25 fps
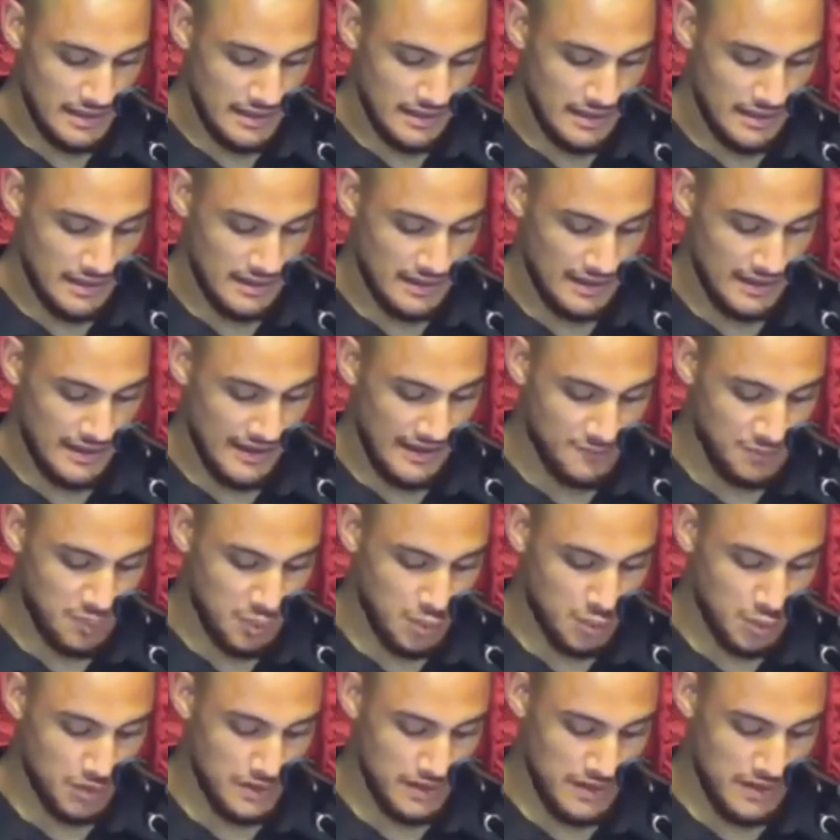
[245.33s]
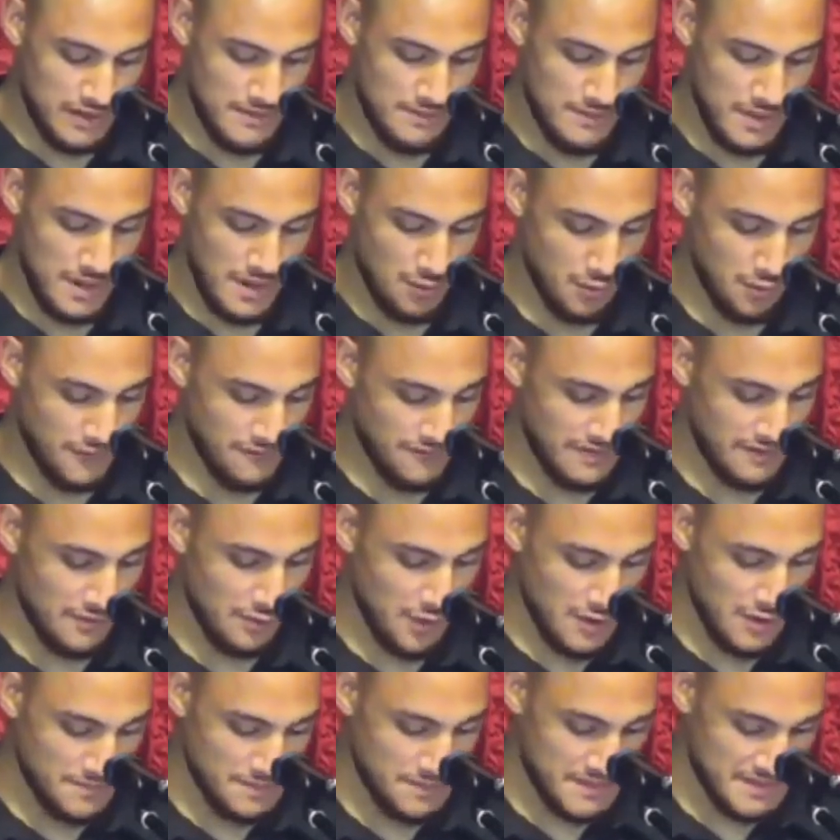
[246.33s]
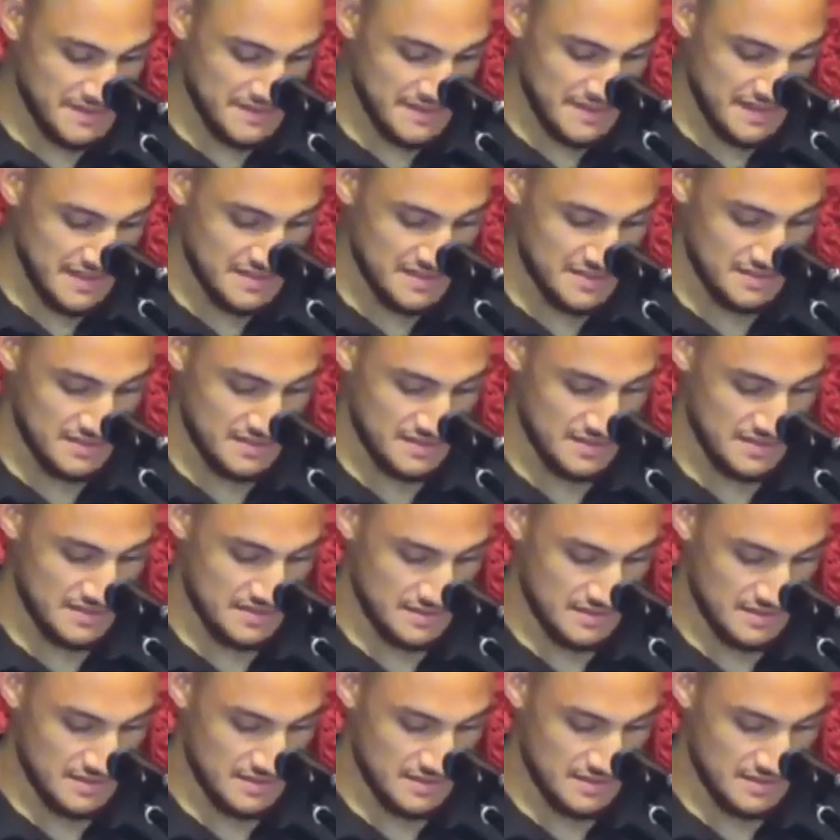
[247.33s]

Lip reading: They have put them with their own possessions.